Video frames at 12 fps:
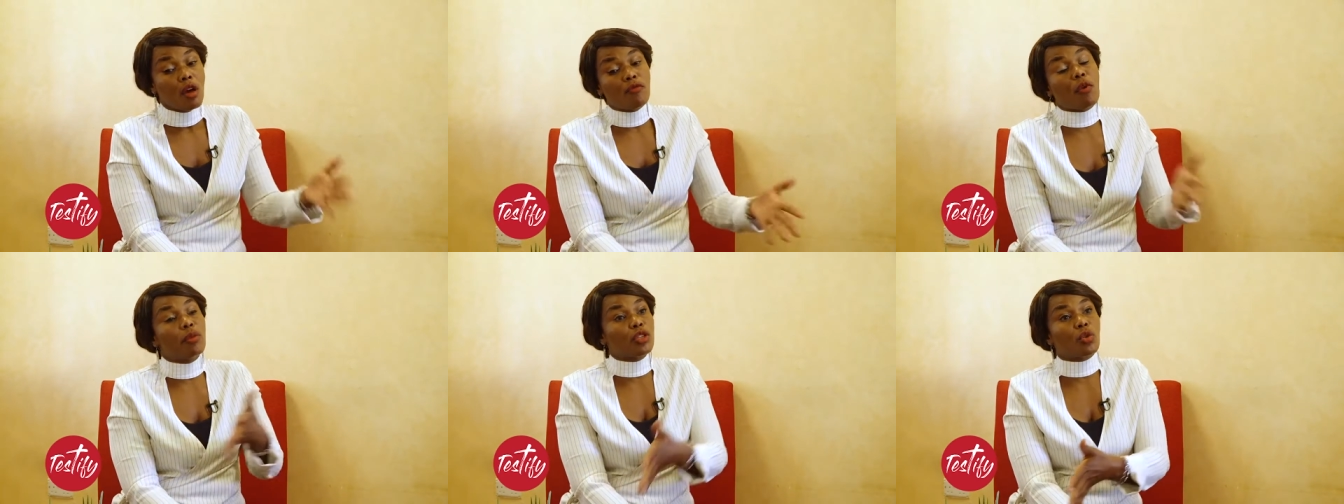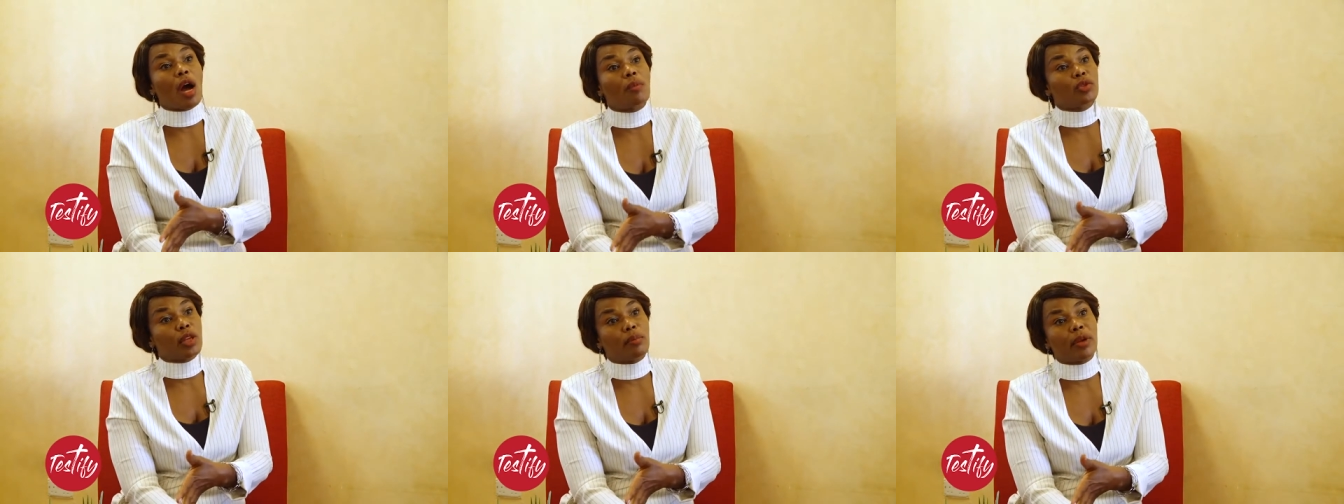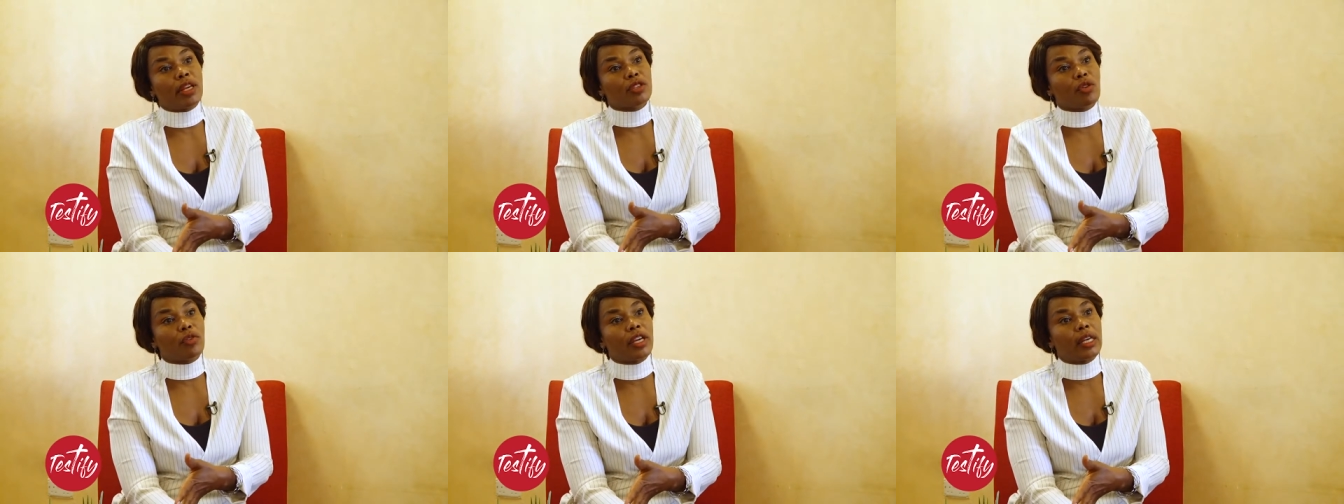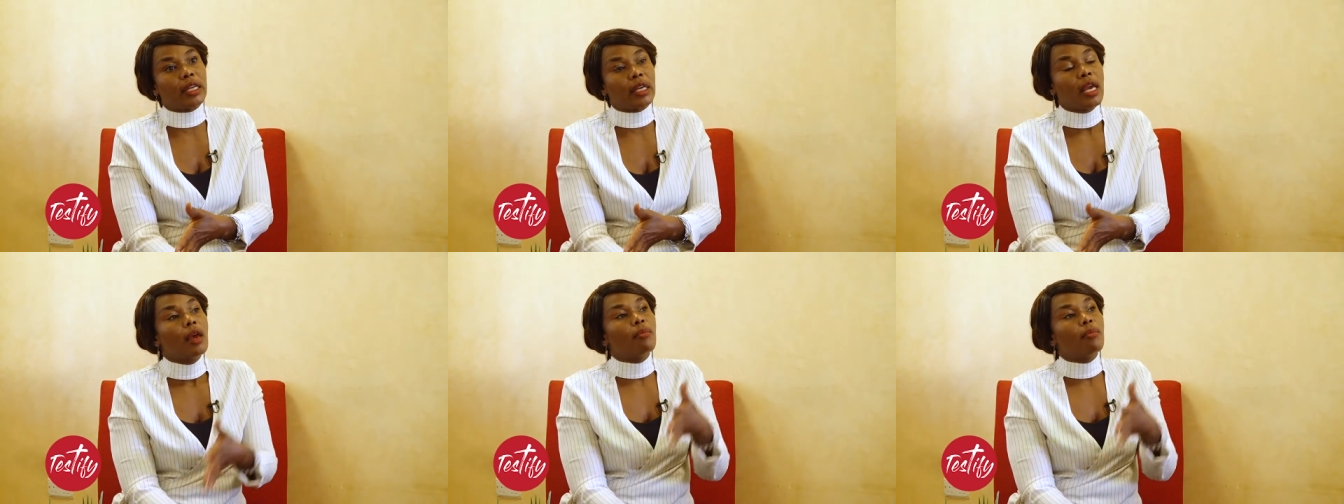for me to come to the place of healing.